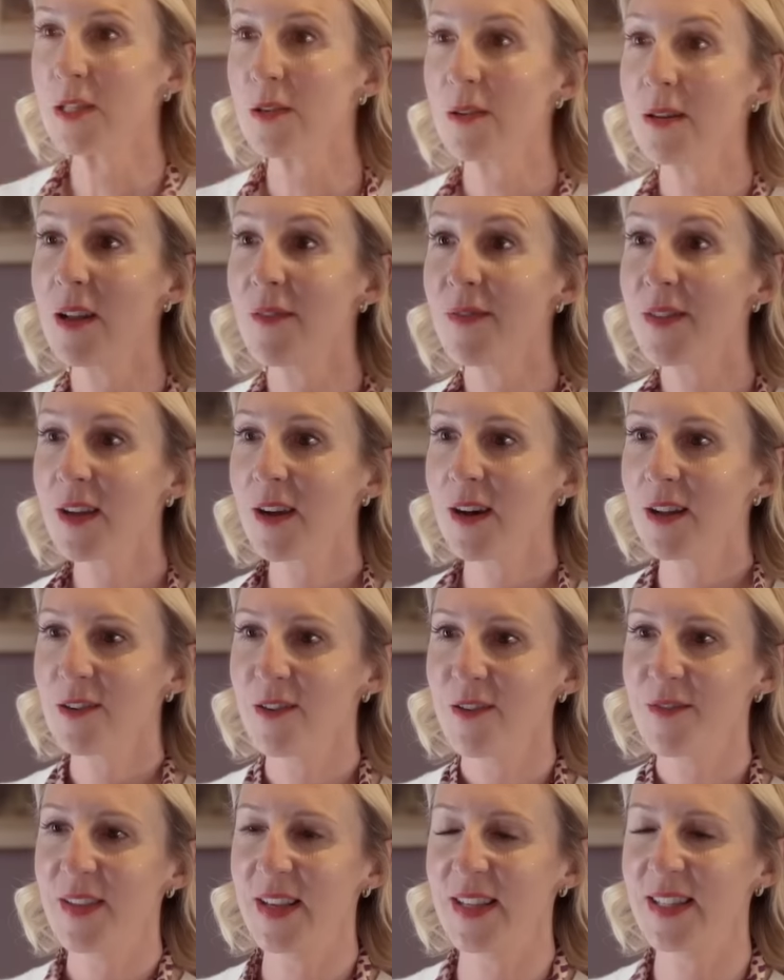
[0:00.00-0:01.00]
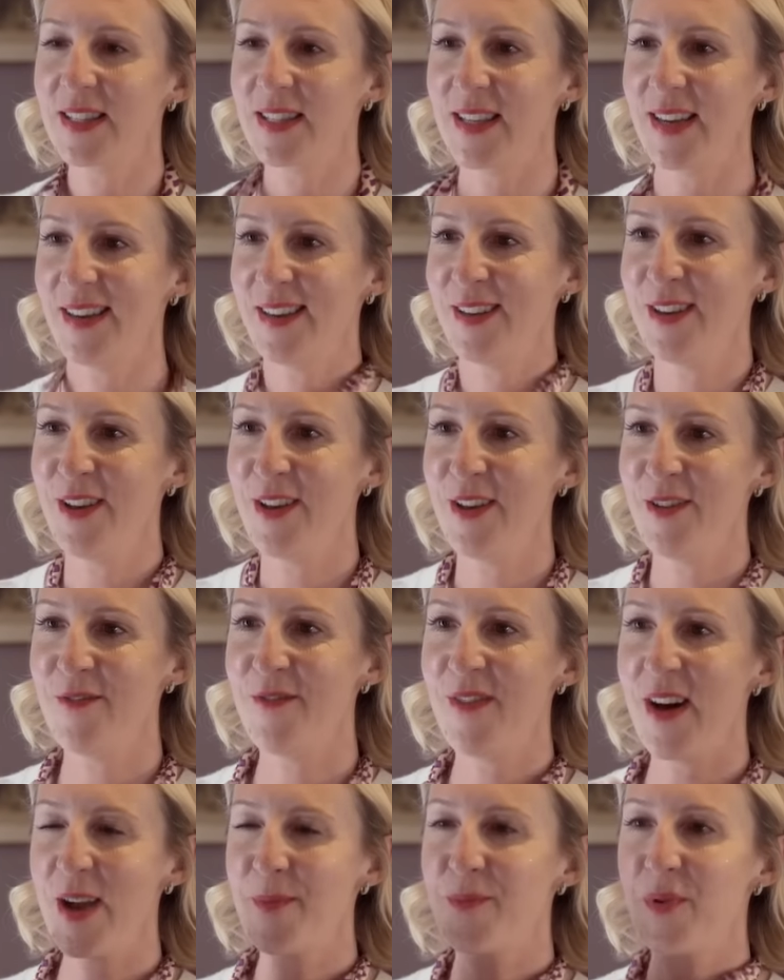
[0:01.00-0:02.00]
So I love the colour of this
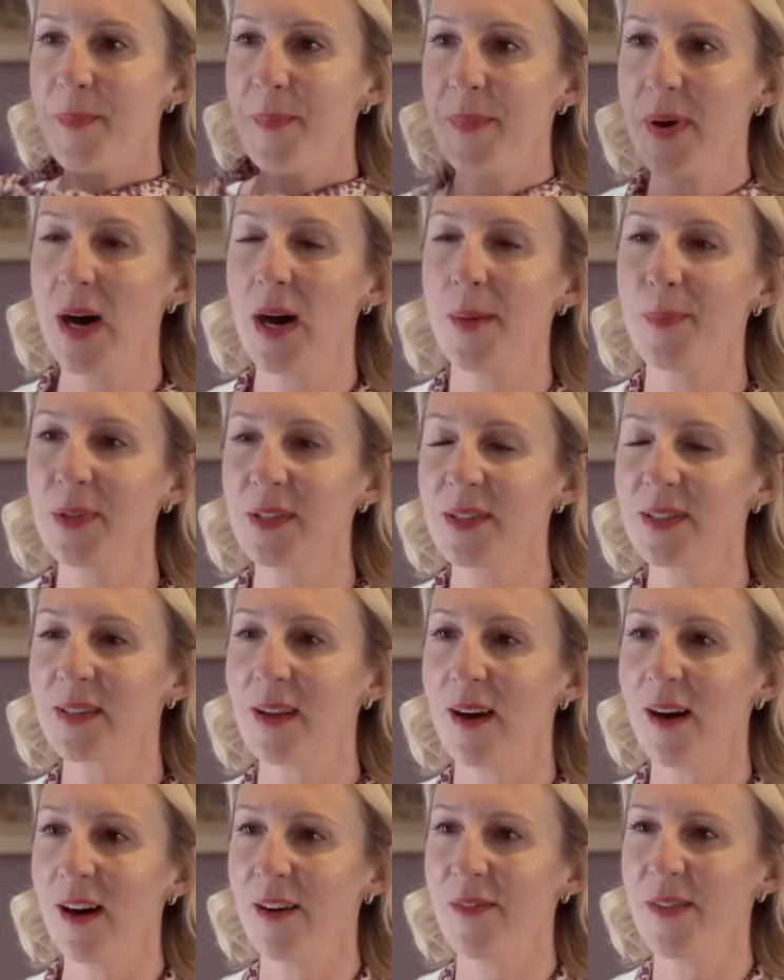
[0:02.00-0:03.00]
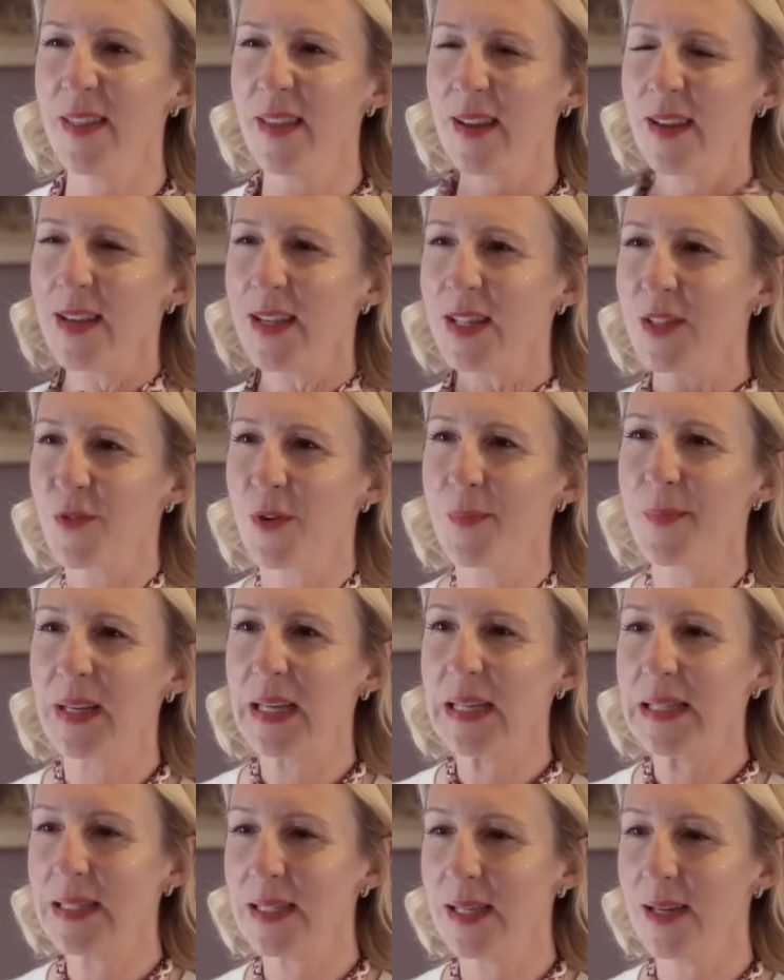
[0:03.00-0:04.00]
vibrant purple scarf. I think it's from
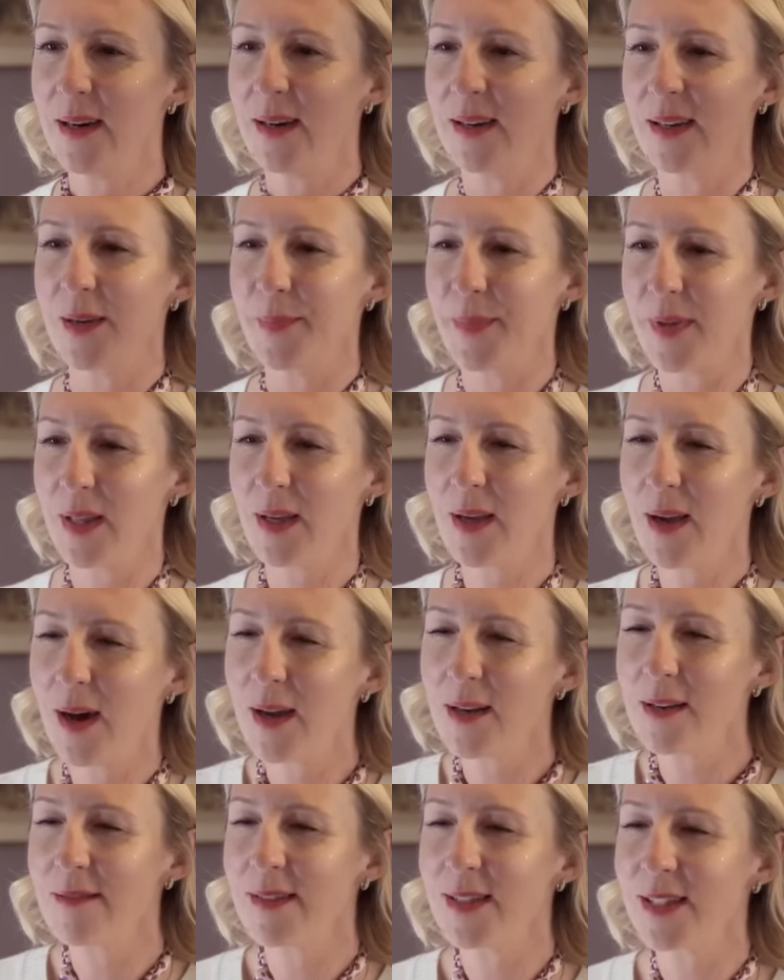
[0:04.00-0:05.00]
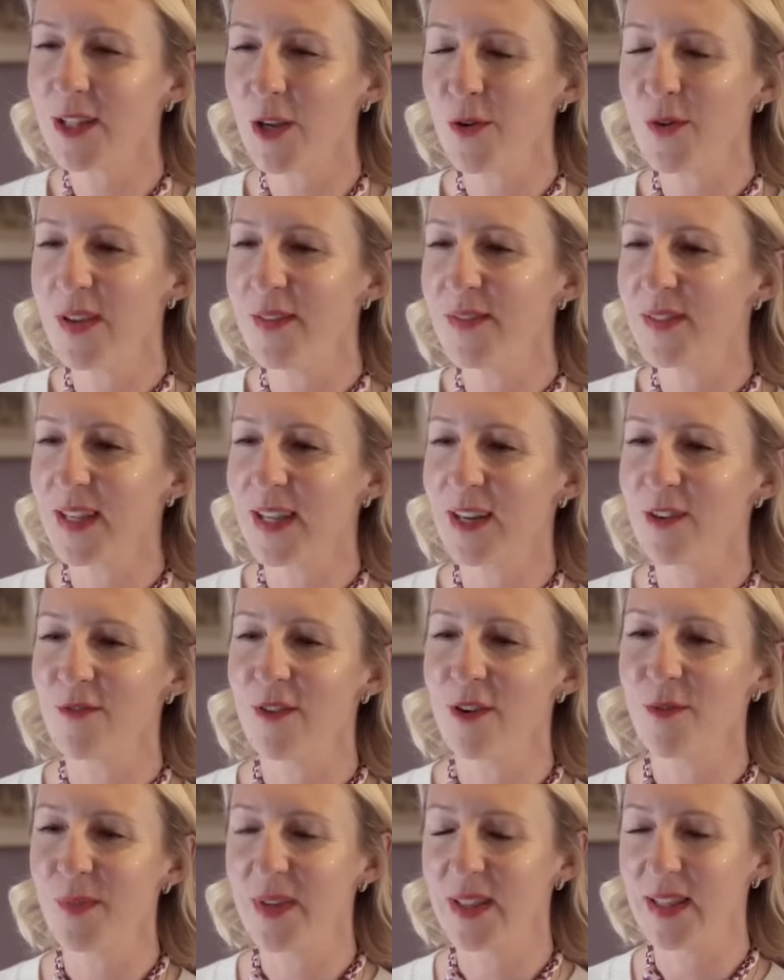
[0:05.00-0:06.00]
Balenciaga, but the colour is so Yves Saint
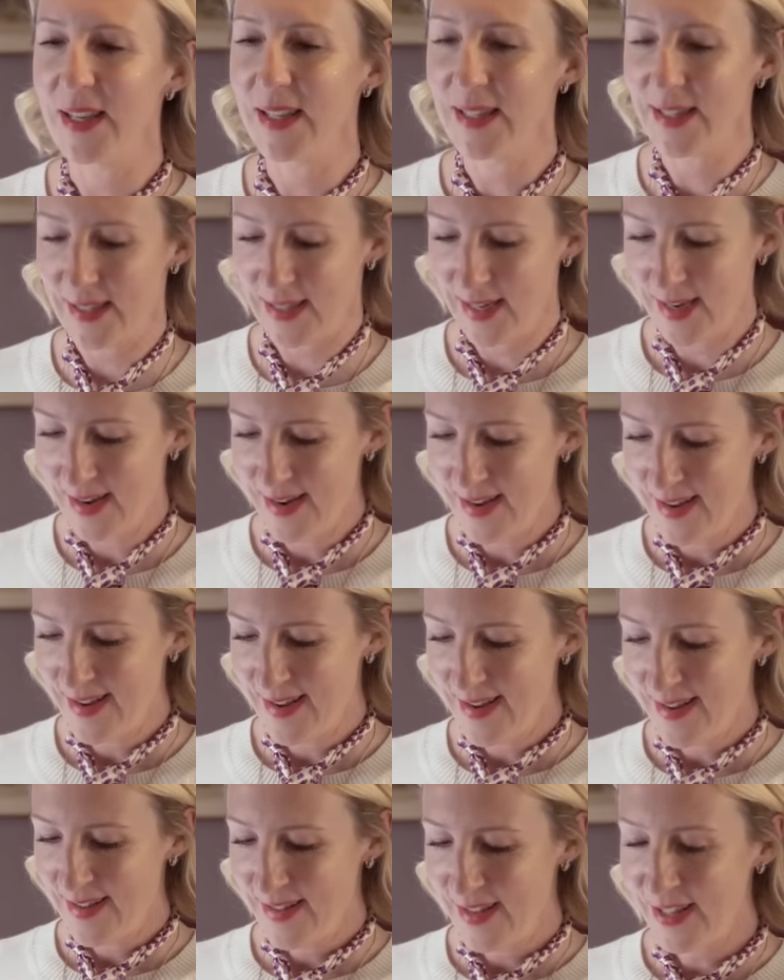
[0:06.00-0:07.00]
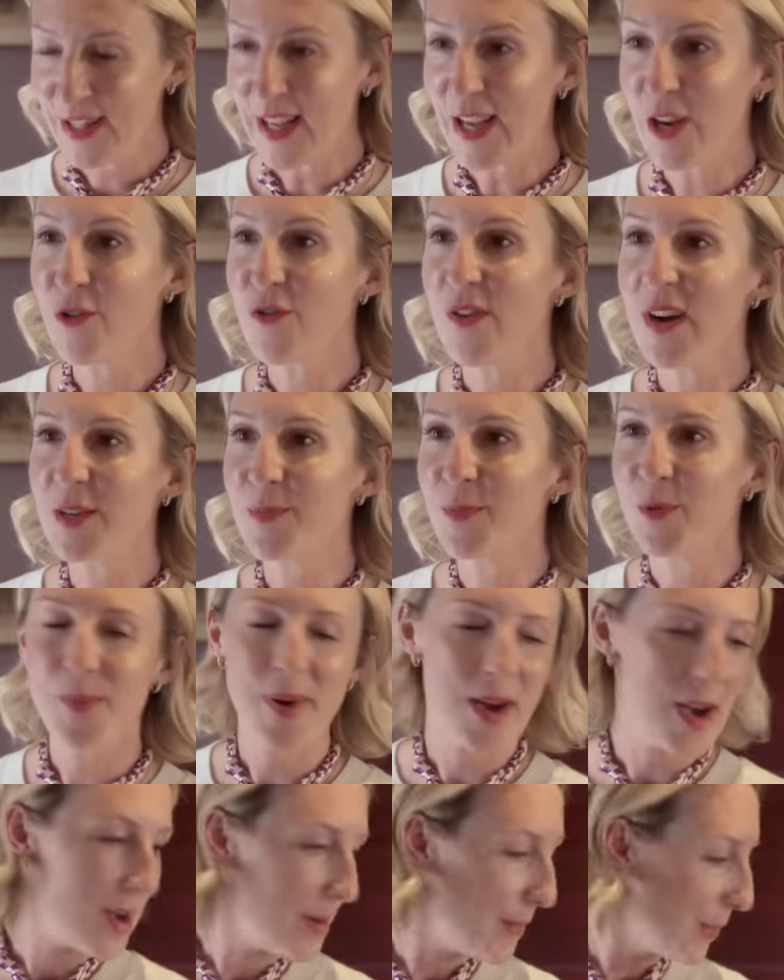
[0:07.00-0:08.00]
Laurent with this incredible
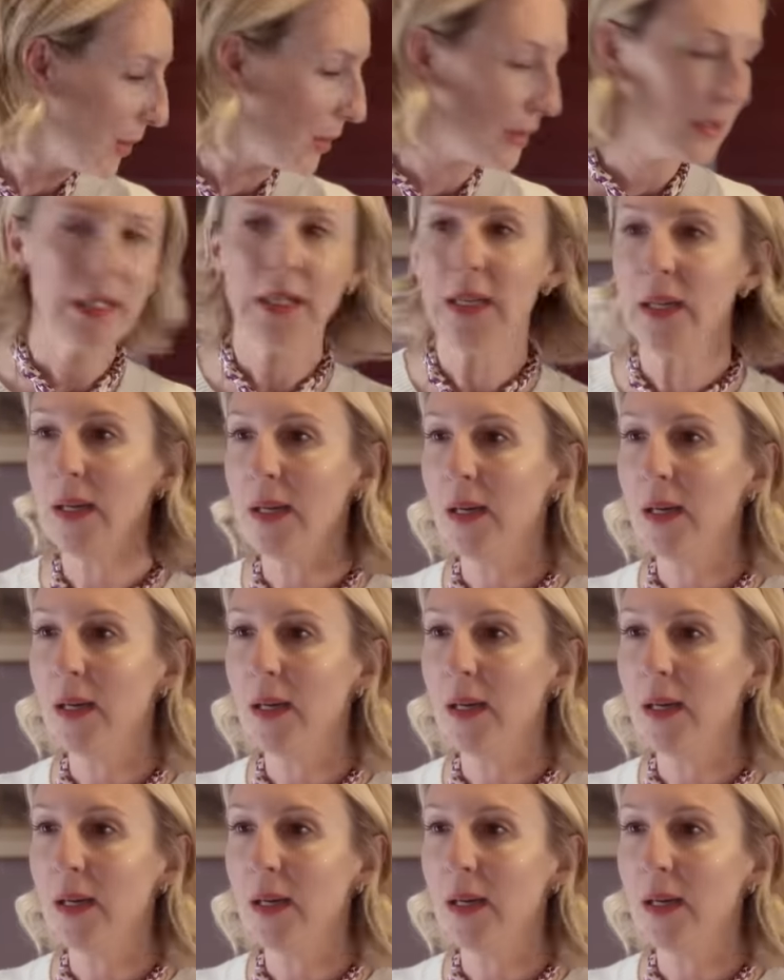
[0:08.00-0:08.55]
purple.